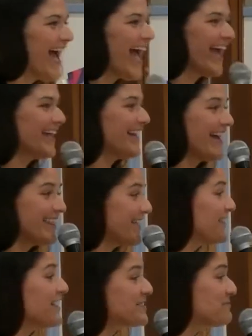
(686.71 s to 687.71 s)
And I
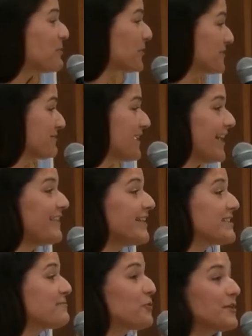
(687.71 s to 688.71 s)
think that's important. And I think
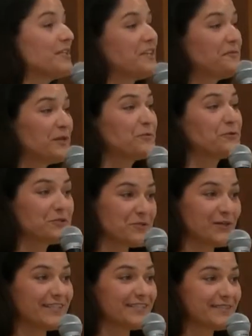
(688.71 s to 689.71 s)
it's important to give people the
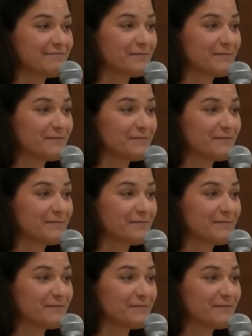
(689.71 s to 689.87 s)
choice.